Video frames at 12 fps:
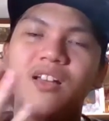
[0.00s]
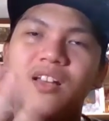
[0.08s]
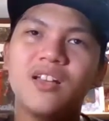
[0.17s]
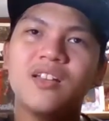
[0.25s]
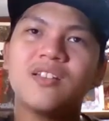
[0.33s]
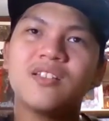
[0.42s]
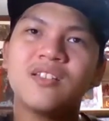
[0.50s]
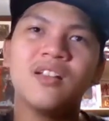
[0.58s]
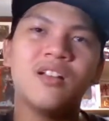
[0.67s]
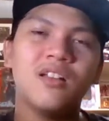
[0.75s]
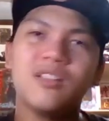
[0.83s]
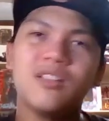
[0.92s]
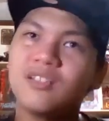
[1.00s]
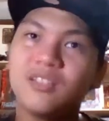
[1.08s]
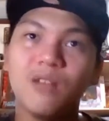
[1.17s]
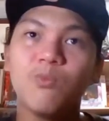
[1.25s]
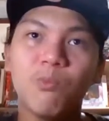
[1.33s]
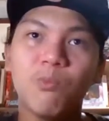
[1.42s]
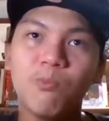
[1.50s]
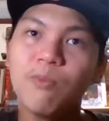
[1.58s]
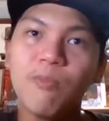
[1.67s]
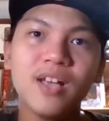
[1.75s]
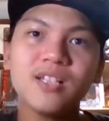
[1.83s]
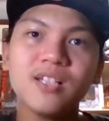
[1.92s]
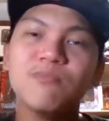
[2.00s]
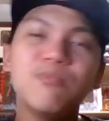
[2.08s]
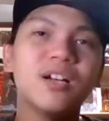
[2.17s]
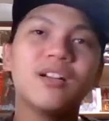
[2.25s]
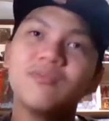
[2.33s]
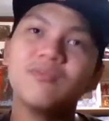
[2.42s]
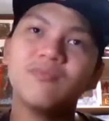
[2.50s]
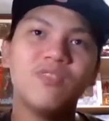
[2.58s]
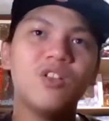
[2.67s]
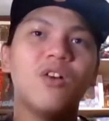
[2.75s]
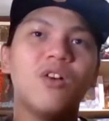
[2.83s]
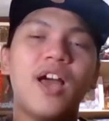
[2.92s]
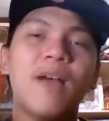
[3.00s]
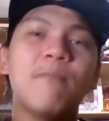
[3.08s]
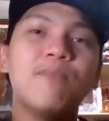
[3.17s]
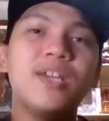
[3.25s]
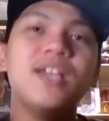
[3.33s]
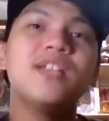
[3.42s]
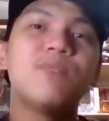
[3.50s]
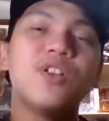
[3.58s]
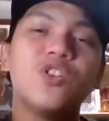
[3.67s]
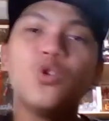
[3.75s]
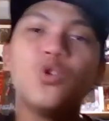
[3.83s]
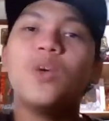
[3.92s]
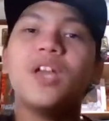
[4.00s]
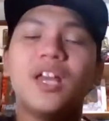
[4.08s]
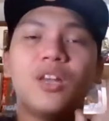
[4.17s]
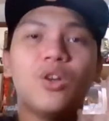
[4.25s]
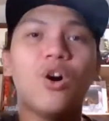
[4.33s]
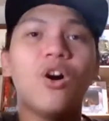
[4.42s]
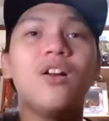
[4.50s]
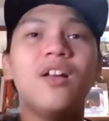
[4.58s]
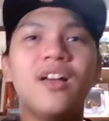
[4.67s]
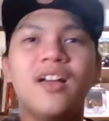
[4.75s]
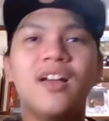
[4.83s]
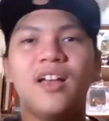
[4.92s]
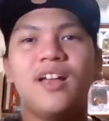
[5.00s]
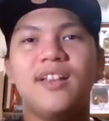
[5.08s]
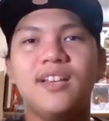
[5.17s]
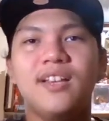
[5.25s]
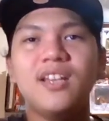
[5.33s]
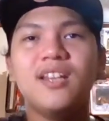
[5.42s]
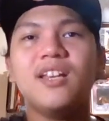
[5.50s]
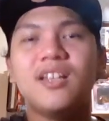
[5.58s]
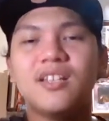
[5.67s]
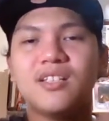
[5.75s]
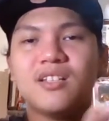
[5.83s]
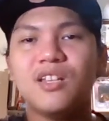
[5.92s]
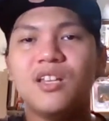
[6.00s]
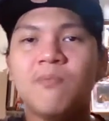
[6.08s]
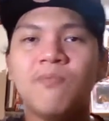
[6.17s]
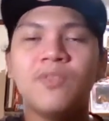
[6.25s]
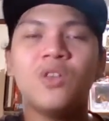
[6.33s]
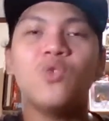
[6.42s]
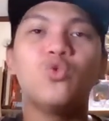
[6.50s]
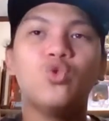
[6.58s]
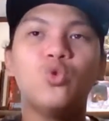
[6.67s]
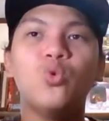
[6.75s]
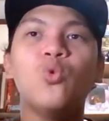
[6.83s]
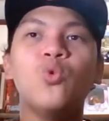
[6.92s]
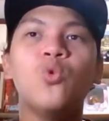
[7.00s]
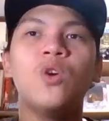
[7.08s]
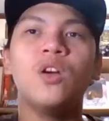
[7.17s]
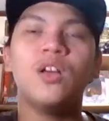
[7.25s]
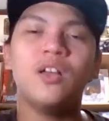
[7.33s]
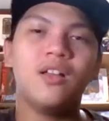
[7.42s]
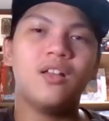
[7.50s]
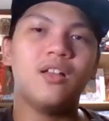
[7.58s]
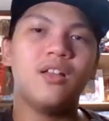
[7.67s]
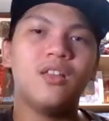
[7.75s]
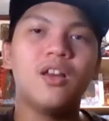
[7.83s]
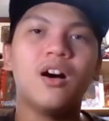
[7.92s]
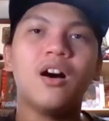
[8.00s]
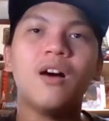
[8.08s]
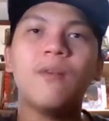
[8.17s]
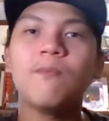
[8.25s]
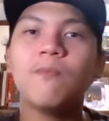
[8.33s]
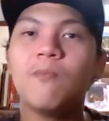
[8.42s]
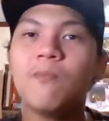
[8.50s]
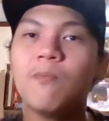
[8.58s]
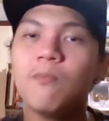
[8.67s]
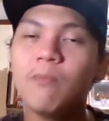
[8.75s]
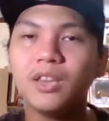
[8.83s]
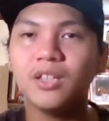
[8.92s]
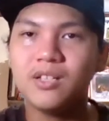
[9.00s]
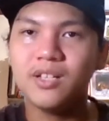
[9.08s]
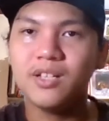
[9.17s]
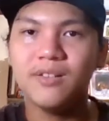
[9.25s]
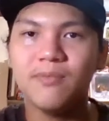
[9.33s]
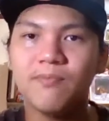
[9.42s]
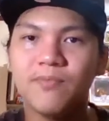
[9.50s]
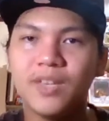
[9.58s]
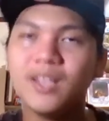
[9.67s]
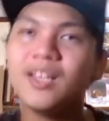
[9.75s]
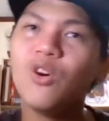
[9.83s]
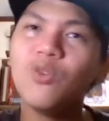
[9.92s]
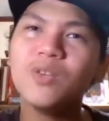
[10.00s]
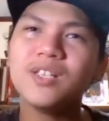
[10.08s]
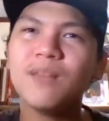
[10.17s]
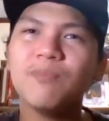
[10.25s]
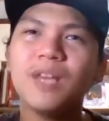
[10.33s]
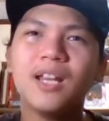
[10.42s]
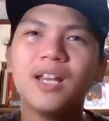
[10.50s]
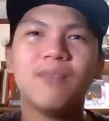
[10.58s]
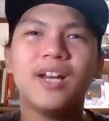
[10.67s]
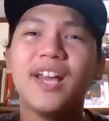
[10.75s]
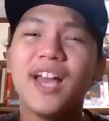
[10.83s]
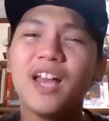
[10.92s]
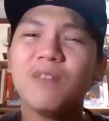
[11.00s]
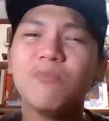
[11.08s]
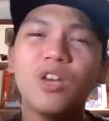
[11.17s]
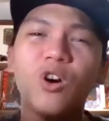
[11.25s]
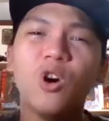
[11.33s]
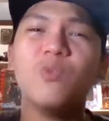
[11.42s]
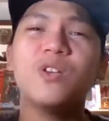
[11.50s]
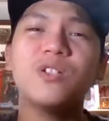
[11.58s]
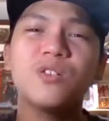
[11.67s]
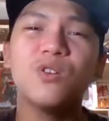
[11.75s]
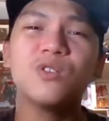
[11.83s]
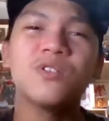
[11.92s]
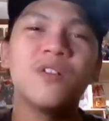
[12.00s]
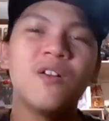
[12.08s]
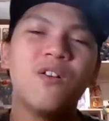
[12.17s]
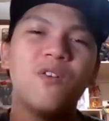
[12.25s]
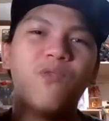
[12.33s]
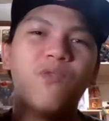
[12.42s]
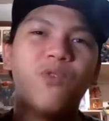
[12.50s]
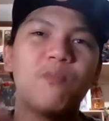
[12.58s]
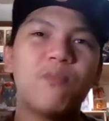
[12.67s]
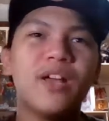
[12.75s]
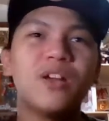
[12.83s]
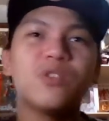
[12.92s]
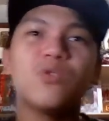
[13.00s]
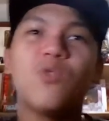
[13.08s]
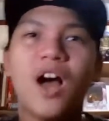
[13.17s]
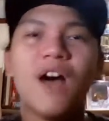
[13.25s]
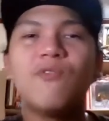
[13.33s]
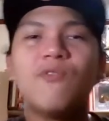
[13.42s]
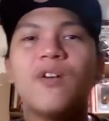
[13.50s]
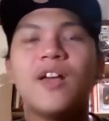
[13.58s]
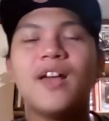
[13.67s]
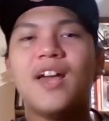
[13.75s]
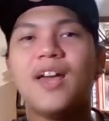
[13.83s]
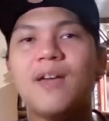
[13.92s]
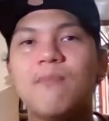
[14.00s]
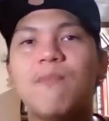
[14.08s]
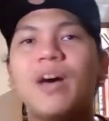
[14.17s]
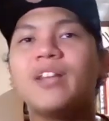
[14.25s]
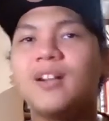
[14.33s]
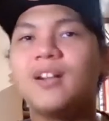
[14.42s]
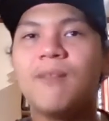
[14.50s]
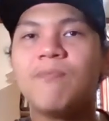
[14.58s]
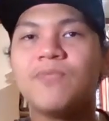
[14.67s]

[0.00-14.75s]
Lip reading: is still the best, but yo, Embiid's been doing it all and leading his team to the better seed. And always keep that in mind. The NBA always goes for players who have a better